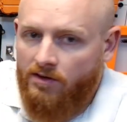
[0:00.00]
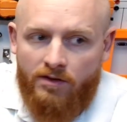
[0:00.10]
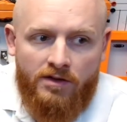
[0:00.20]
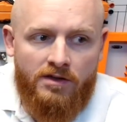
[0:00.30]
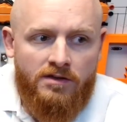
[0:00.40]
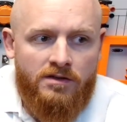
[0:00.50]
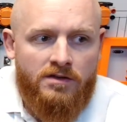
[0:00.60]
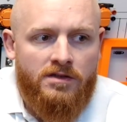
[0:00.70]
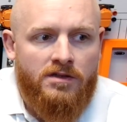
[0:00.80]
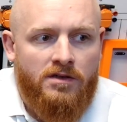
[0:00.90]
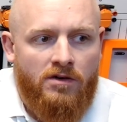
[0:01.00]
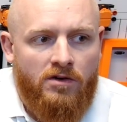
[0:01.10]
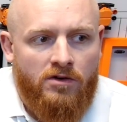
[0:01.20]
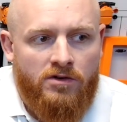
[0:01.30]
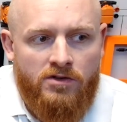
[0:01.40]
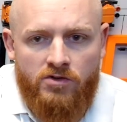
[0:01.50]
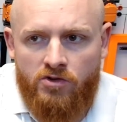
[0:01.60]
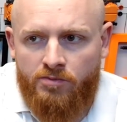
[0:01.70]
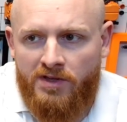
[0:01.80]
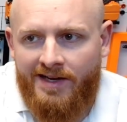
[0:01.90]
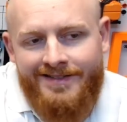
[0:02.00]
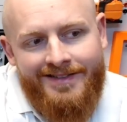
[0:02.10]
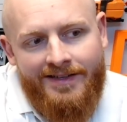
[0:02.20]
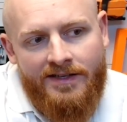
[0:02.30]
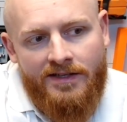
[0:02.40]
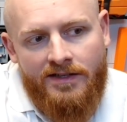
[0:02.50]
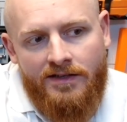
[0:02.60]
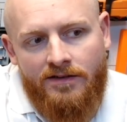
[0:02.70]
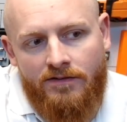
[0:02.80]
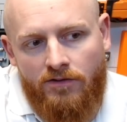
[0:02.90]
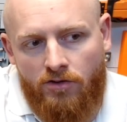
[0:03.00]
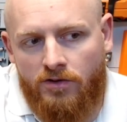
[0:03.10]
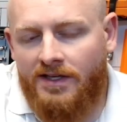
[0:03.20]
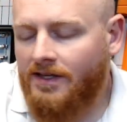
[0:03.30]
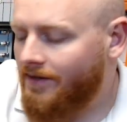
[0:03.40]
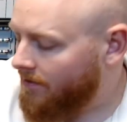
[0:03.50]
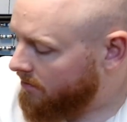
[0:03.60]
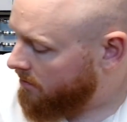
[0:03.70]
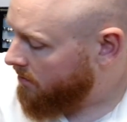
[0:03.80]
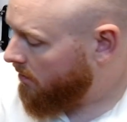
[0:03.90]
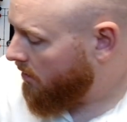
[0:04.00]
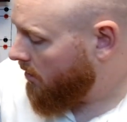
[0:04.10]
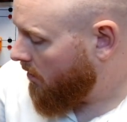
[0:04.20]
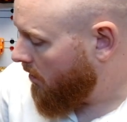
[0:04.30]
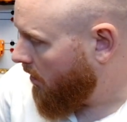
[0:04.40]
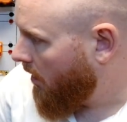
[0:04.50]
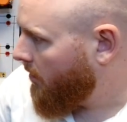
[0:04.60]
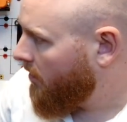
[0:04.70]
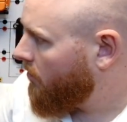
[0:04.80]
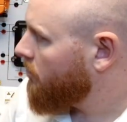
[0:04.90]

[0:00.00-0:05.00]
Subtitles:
these orange plastic little keys, and